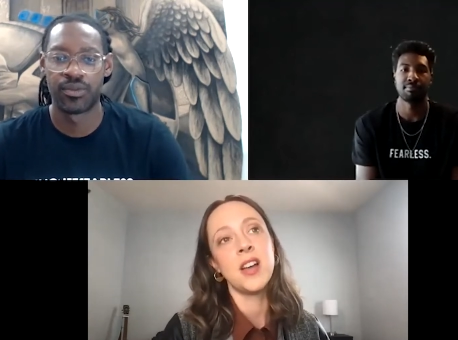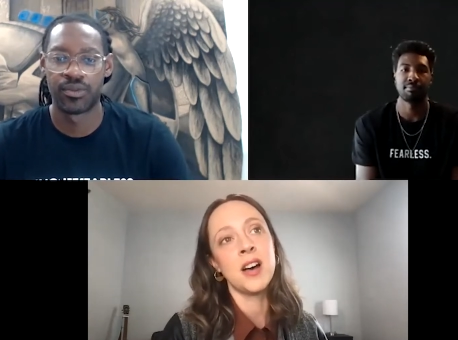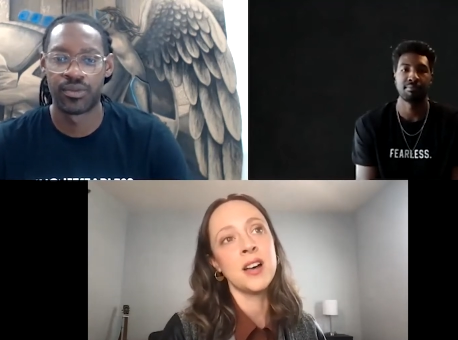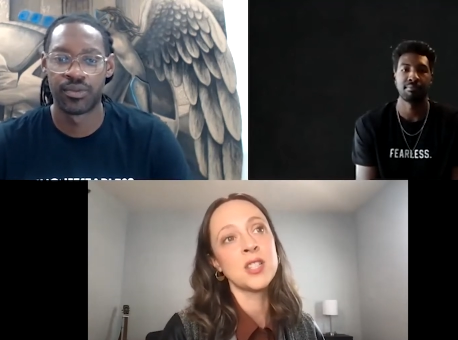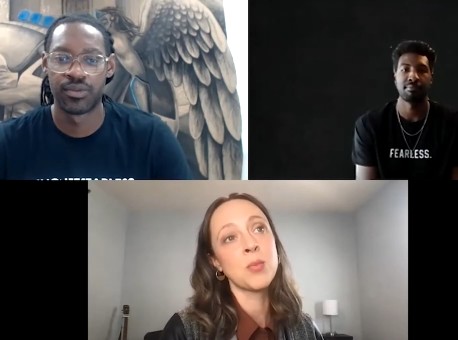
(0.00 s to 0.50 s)

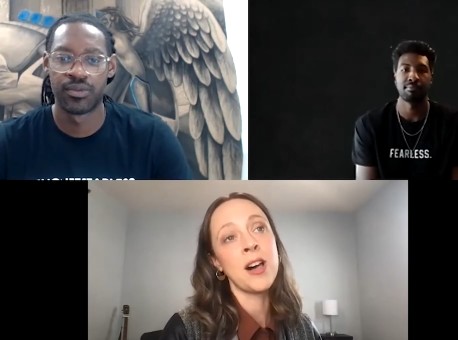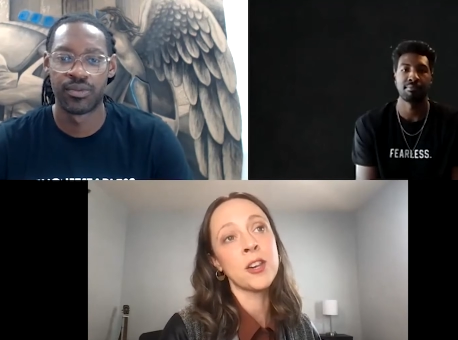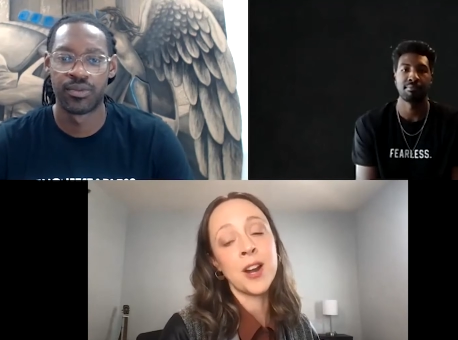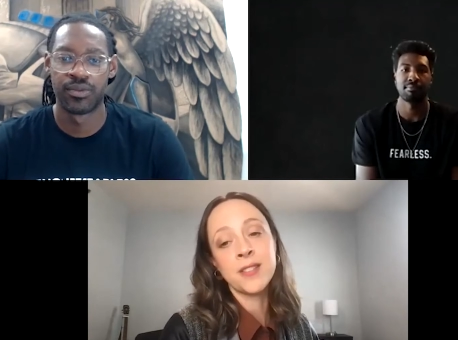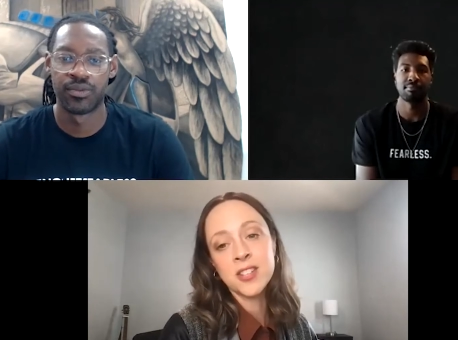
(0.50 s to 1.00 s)
Speaker 1: as well,
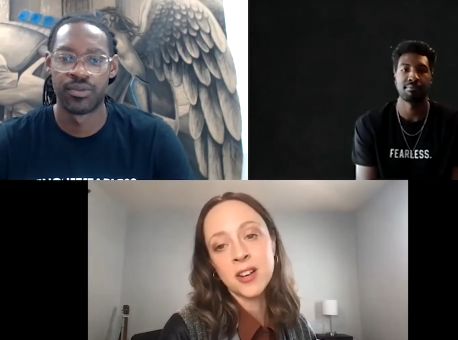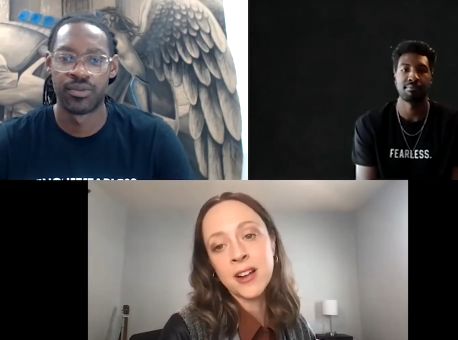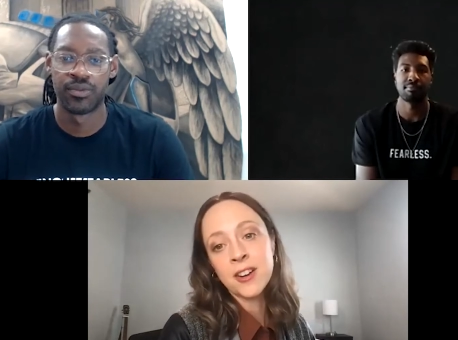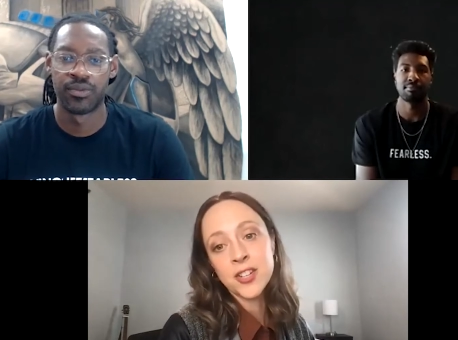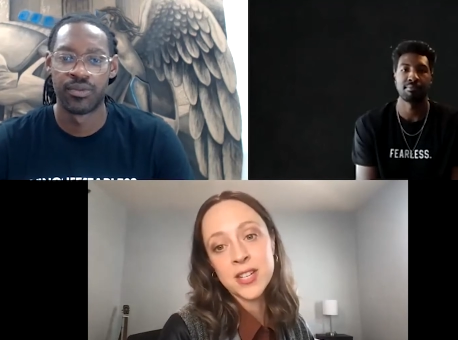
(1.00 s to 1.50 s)
or on the
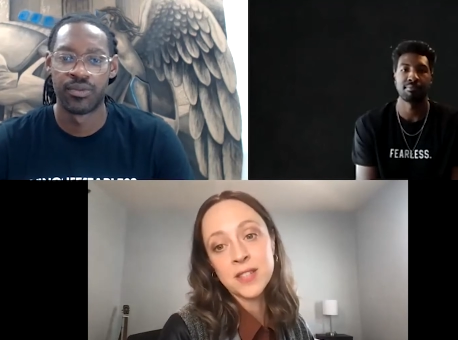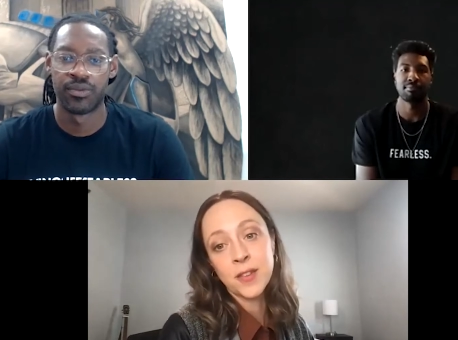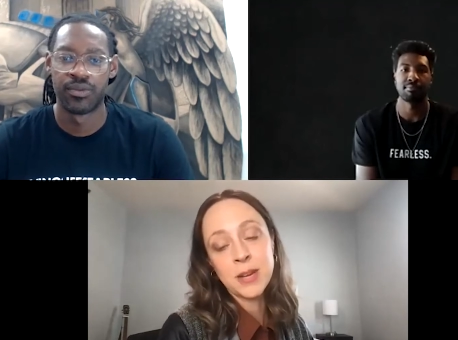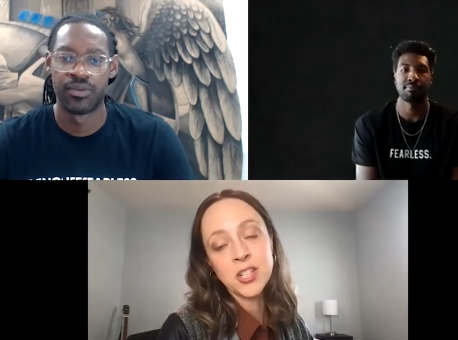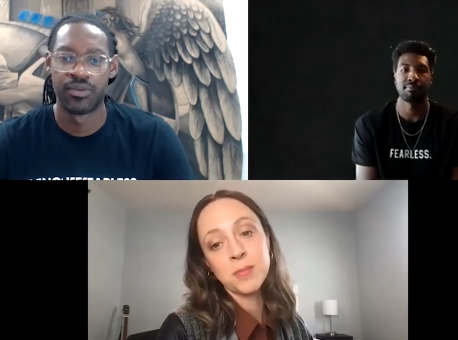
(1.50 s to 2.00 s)
songwriter
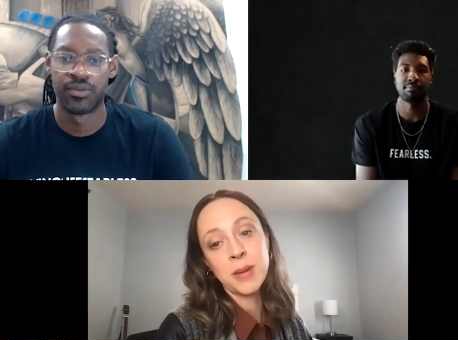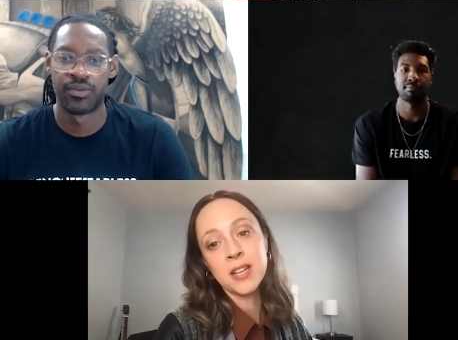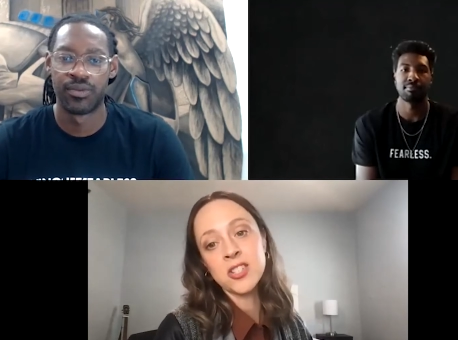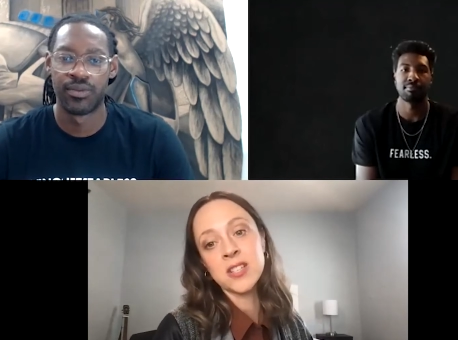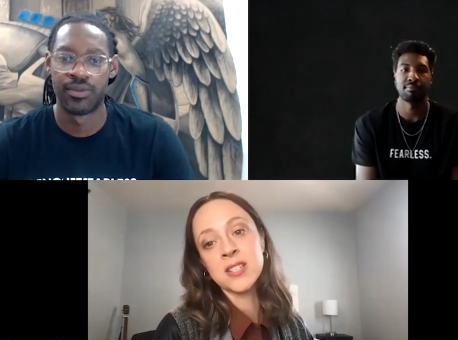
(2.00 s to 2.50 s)
transformation
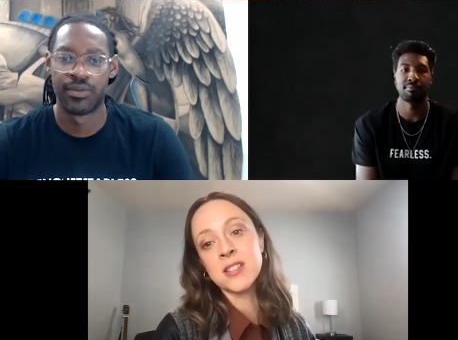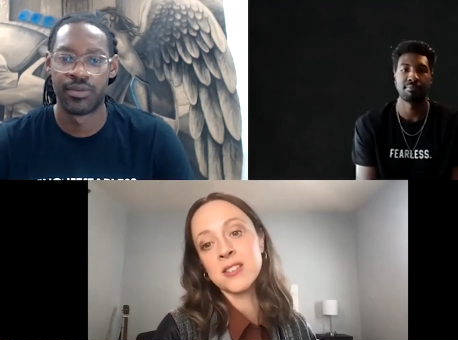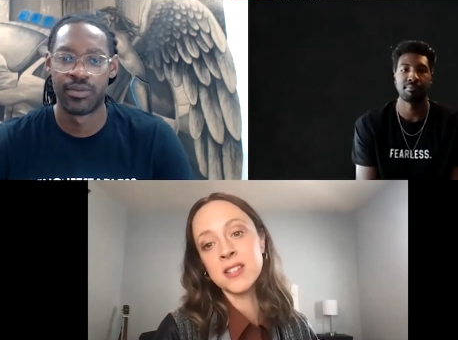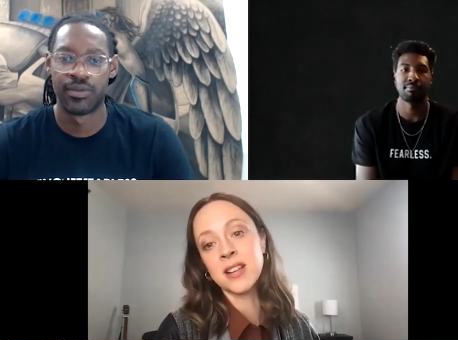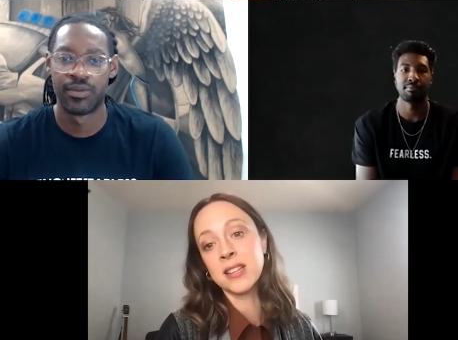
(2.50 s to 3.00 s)
pages.
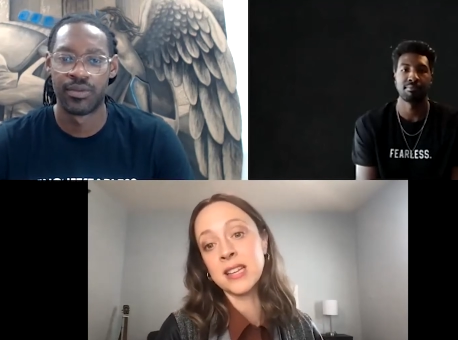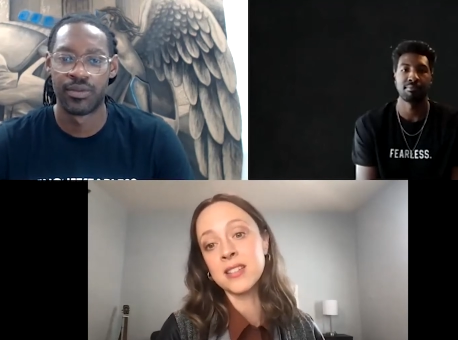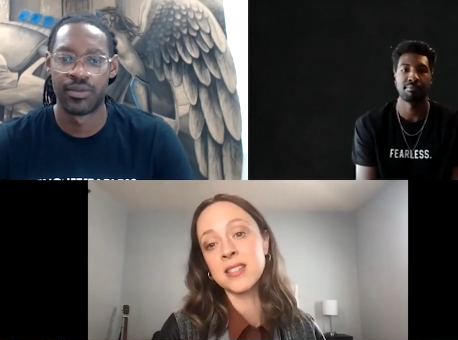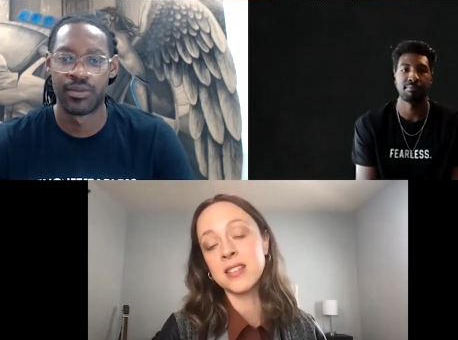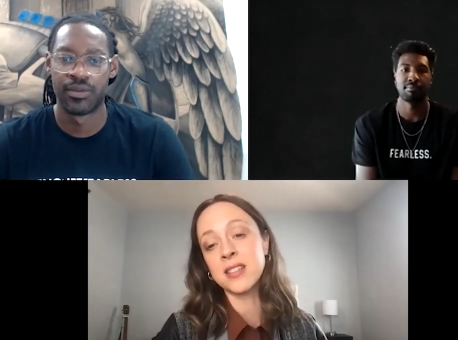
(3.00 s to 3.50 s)
There's like
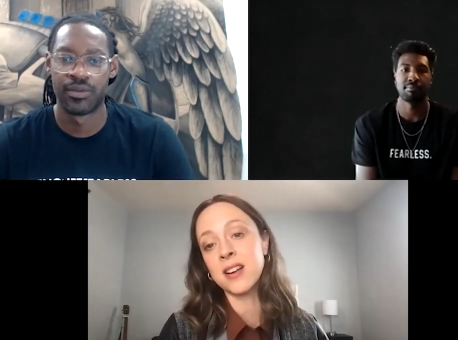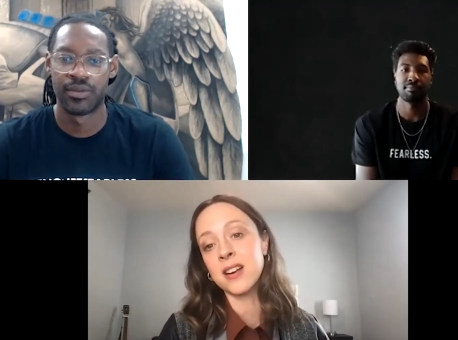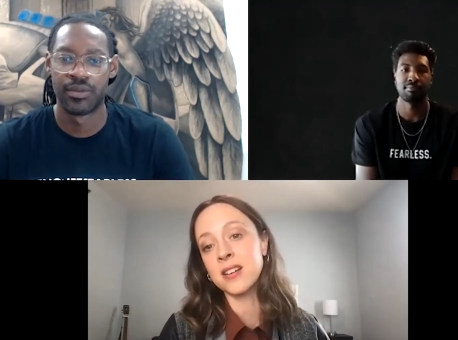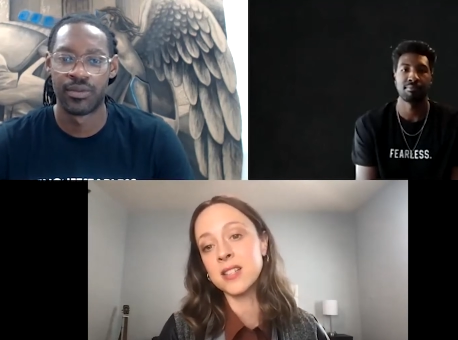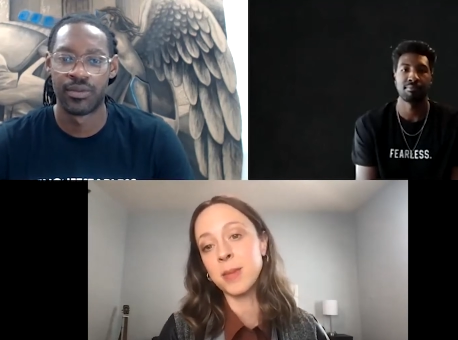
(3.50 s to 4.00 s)
links to
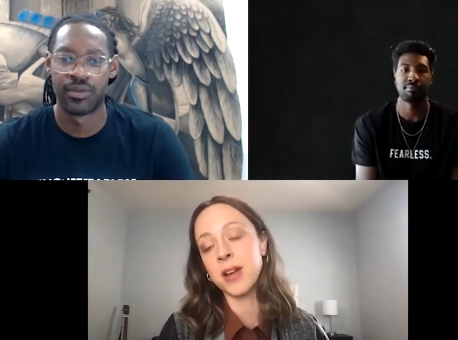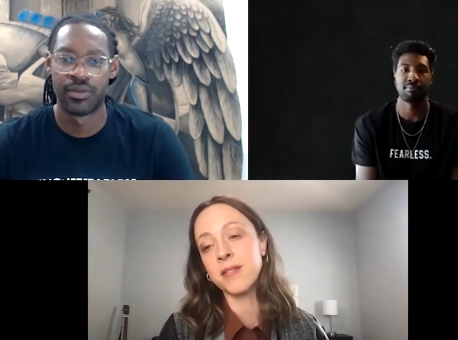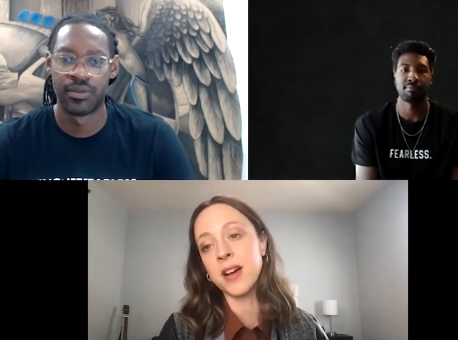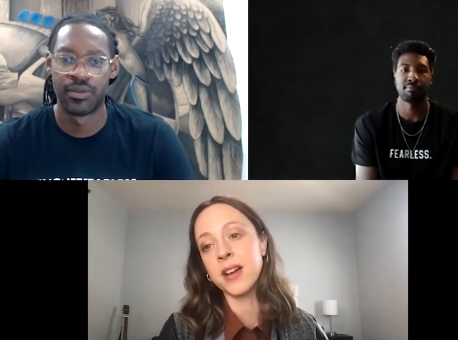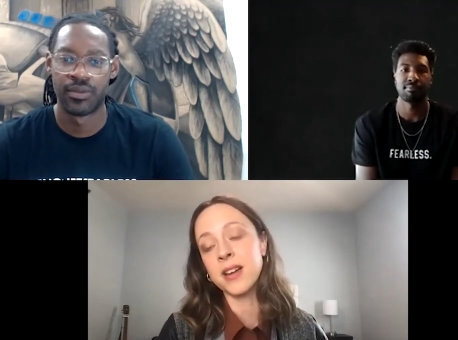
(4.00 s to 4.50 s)
their
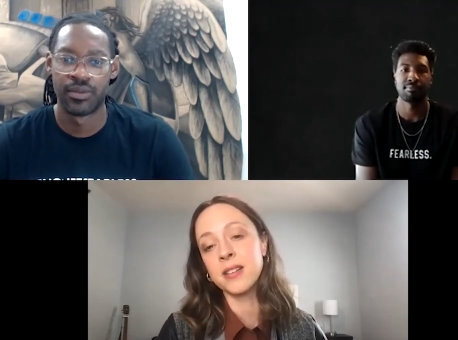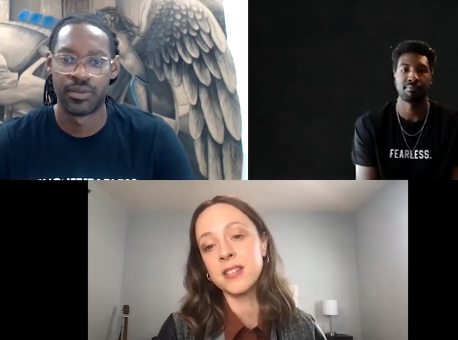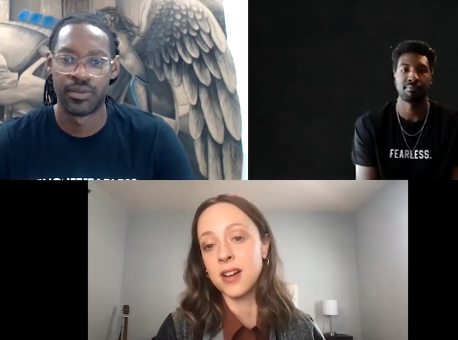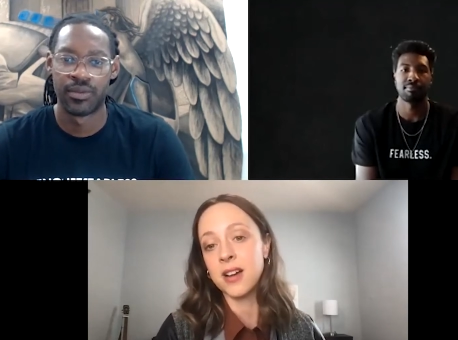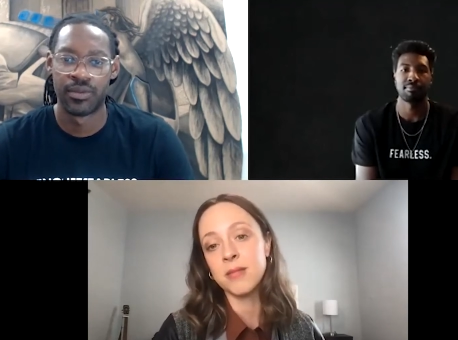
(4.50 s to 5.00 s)
Spotify
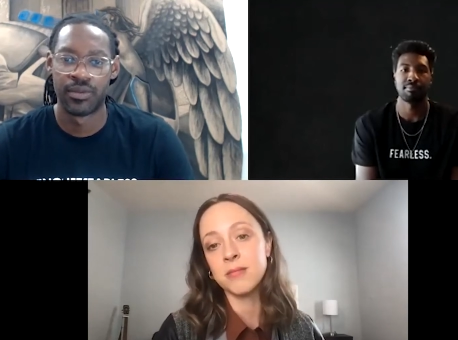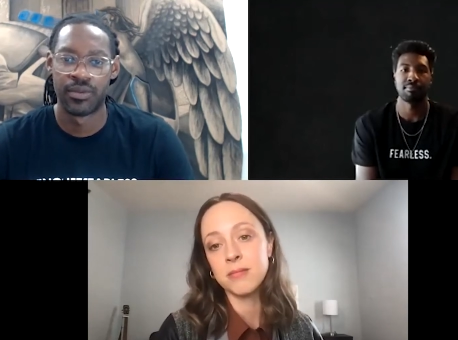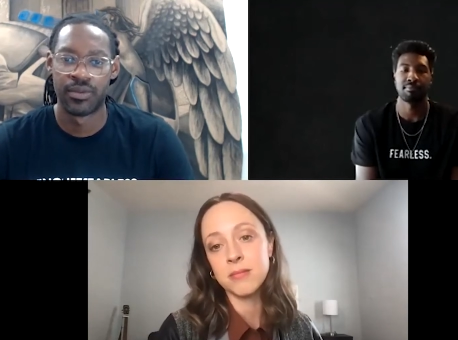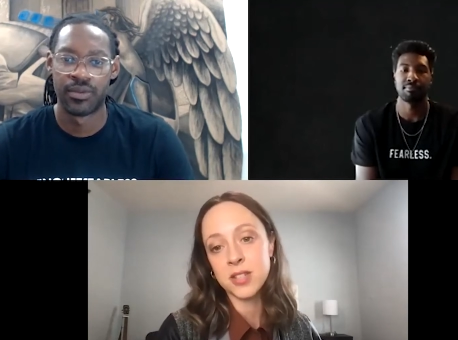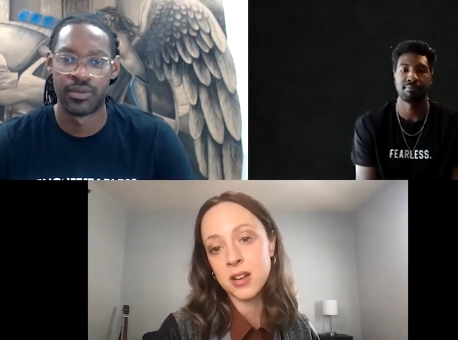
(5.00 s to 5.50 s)

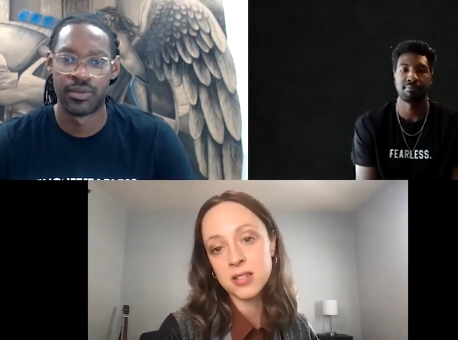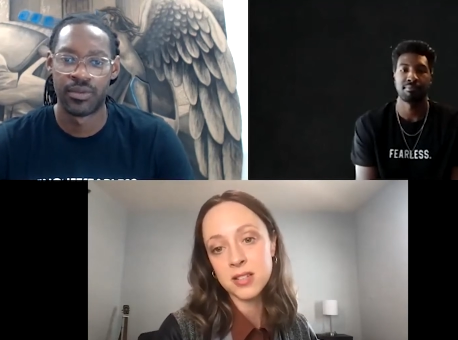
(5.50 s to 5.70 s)
songs